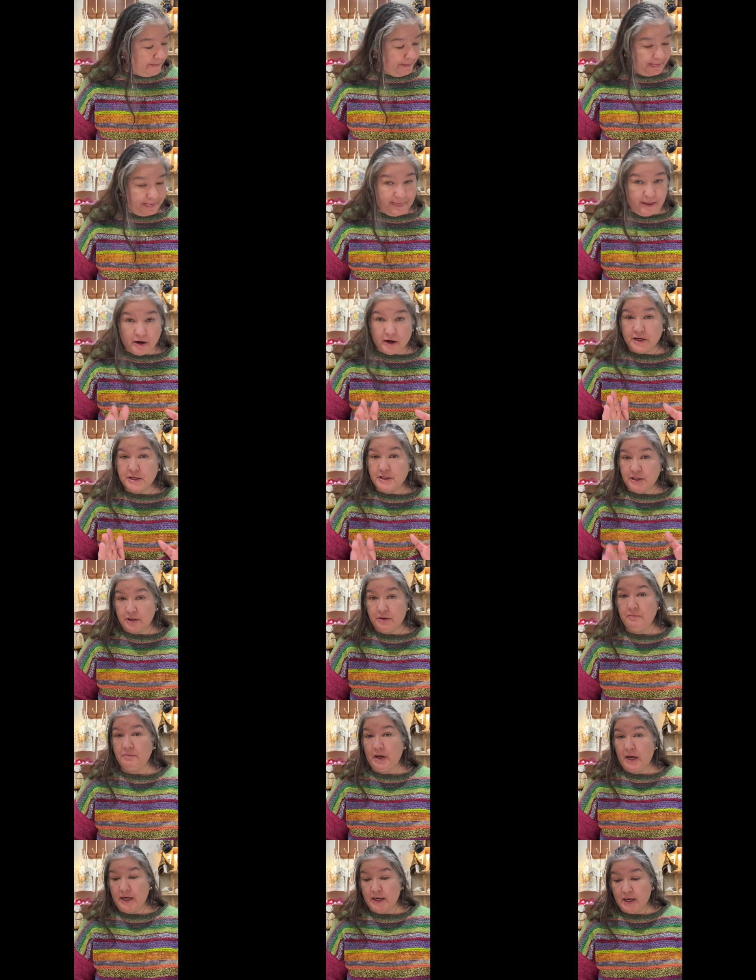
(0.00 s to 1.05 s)
There are two
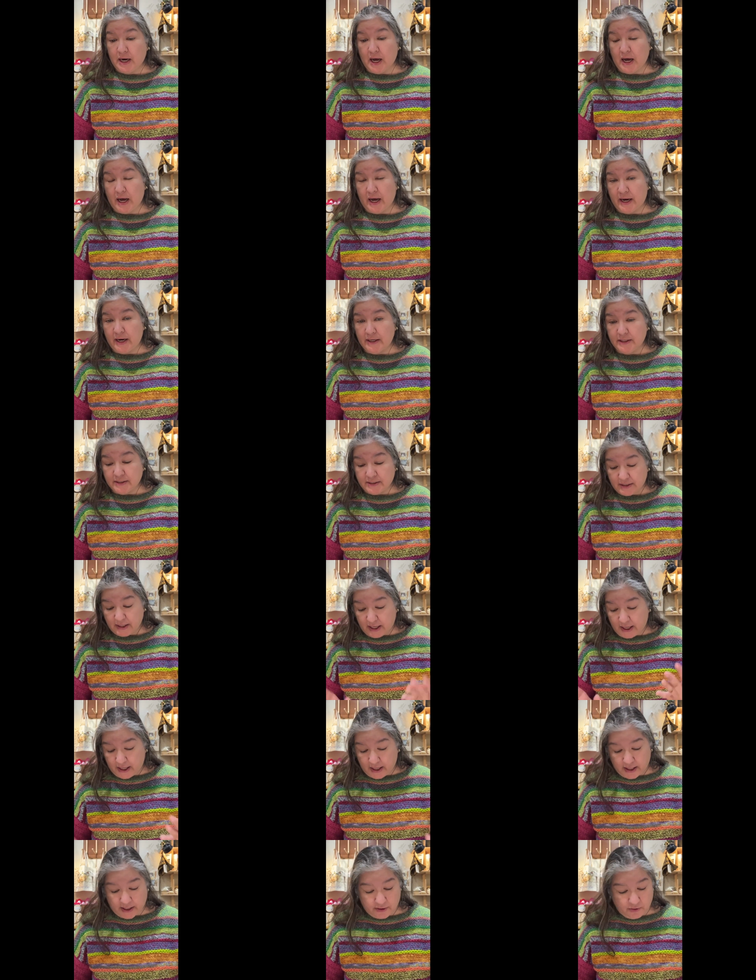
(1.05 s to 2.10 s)
main kinds,
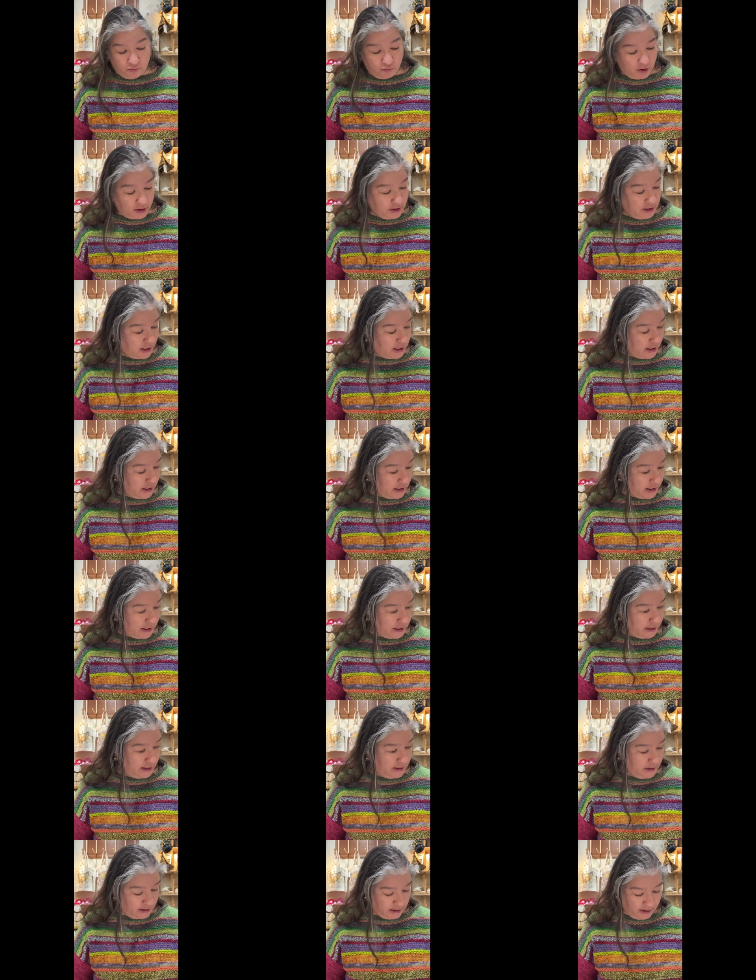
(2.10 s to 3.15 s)
and one
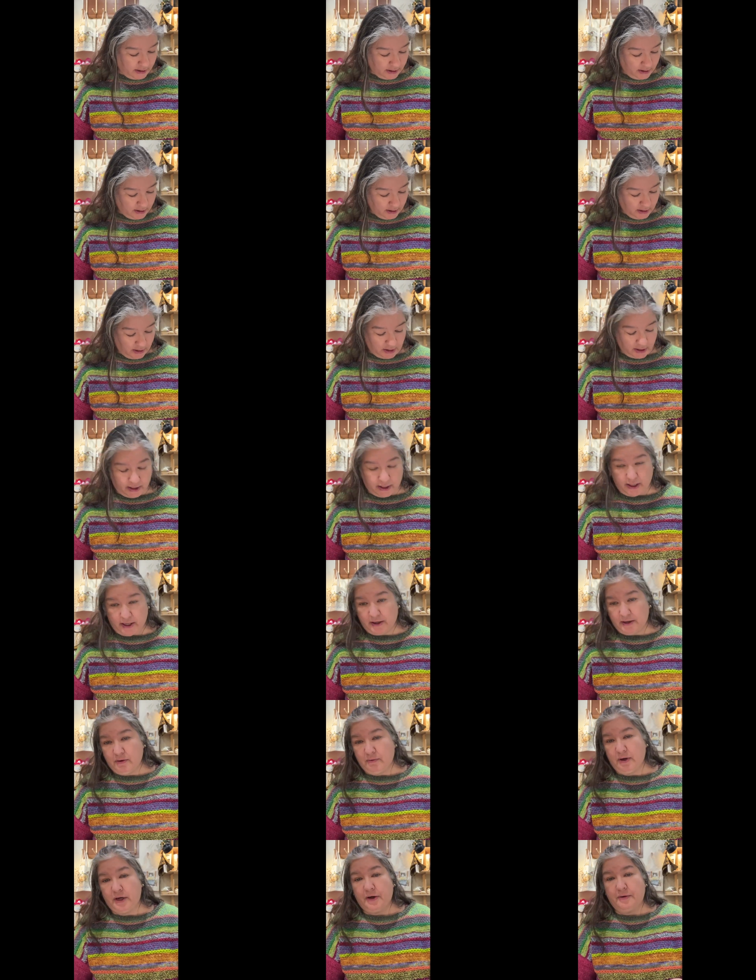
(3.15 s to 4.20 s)
kind,
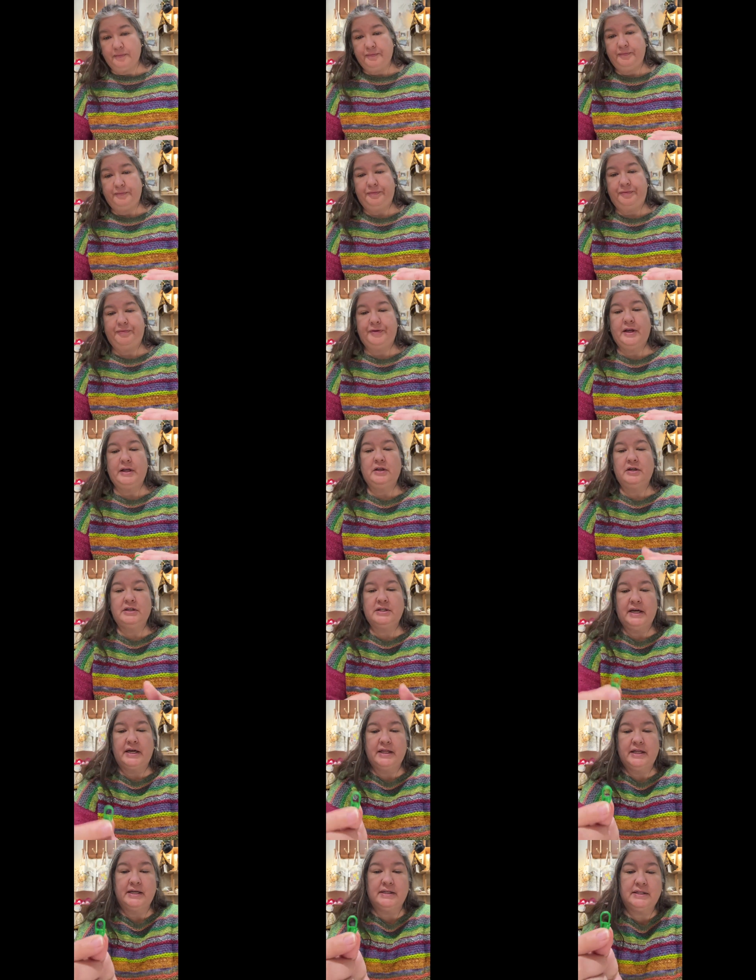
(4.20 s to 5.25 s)
here we go. It looks
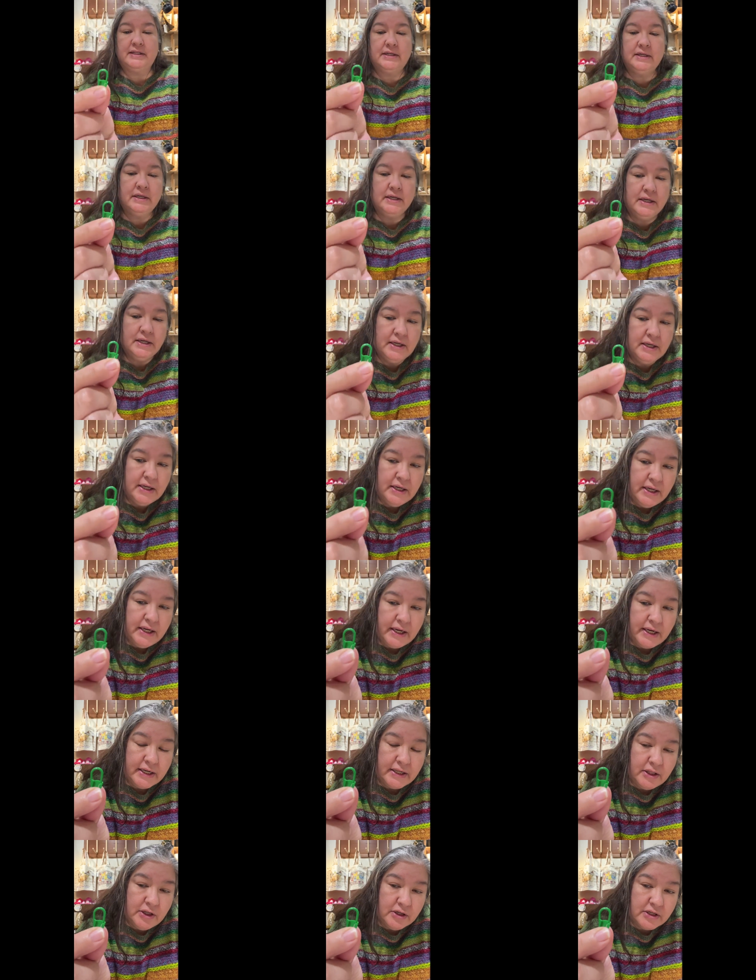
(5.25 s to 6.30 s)
like this.
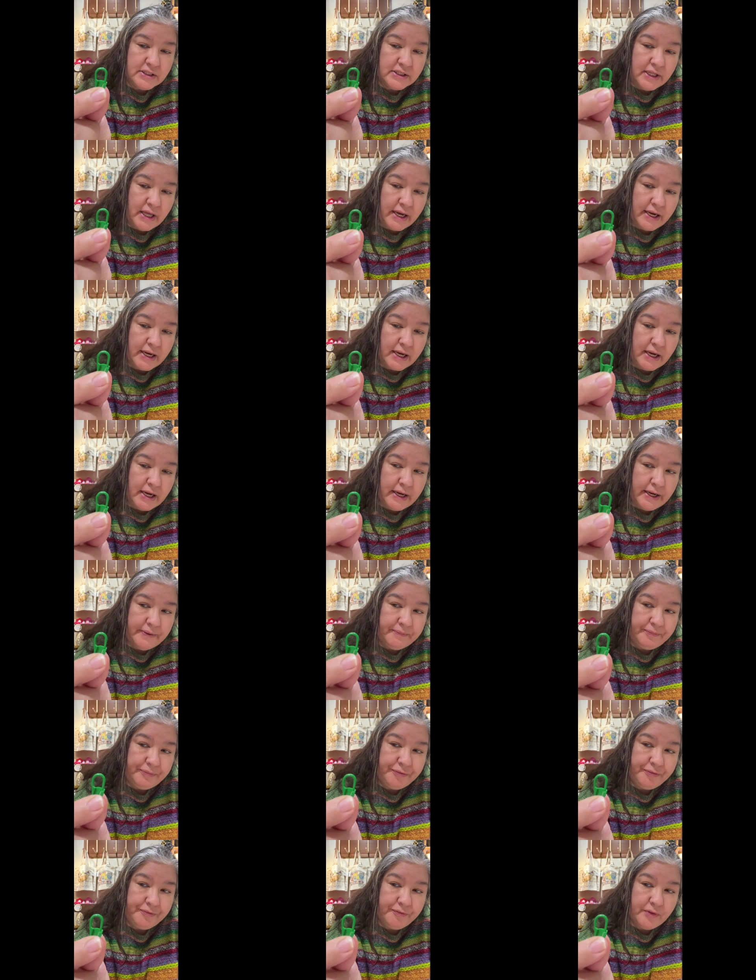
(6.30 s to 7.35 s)
It looks like a
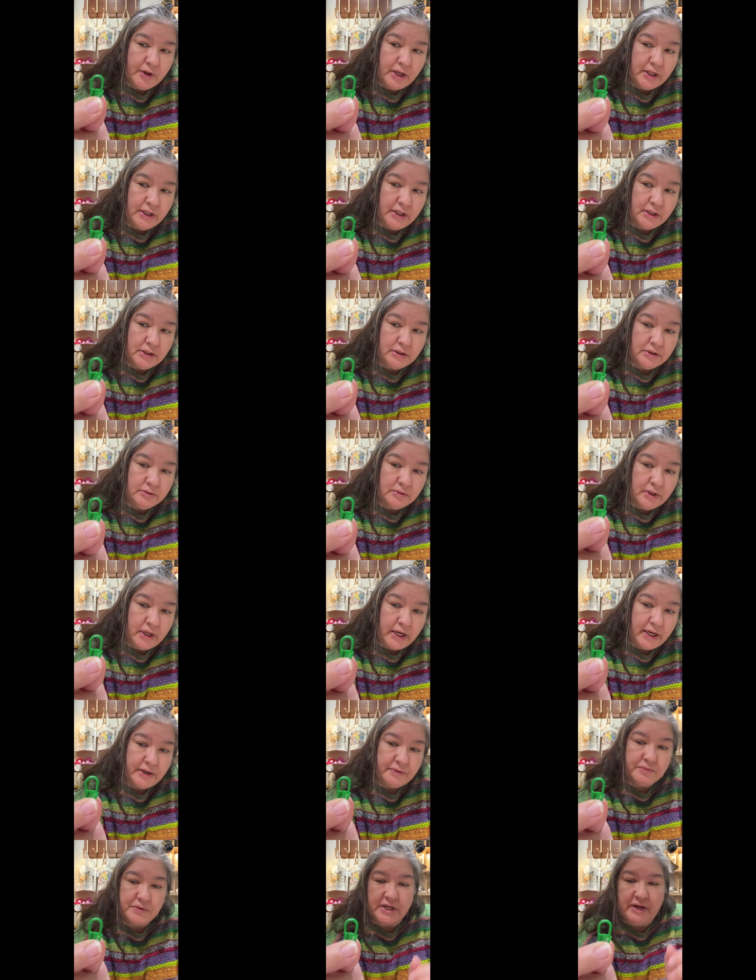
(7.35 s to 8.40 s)
little
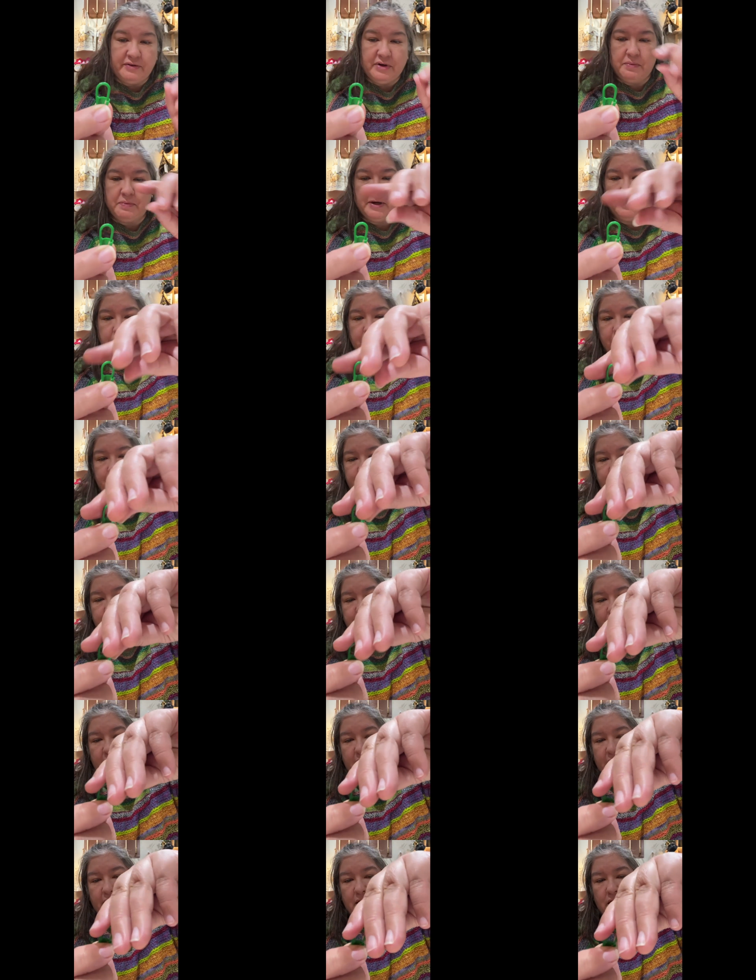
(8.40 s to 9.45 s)
safety pin,
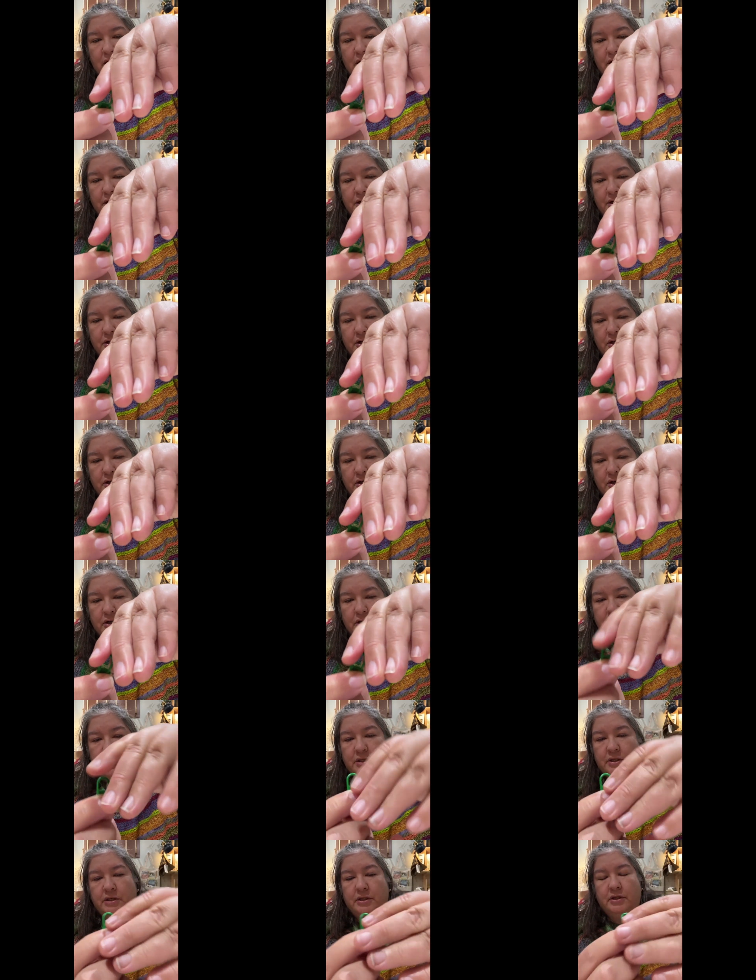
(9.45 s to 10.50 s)
and it
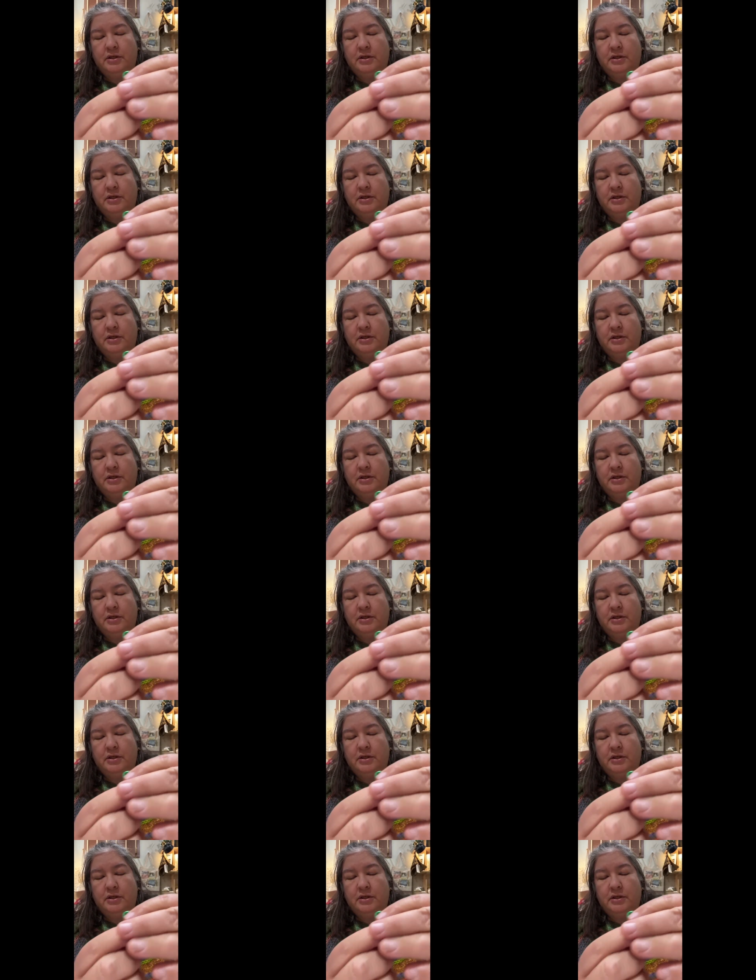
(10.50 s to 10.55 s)
unhooks.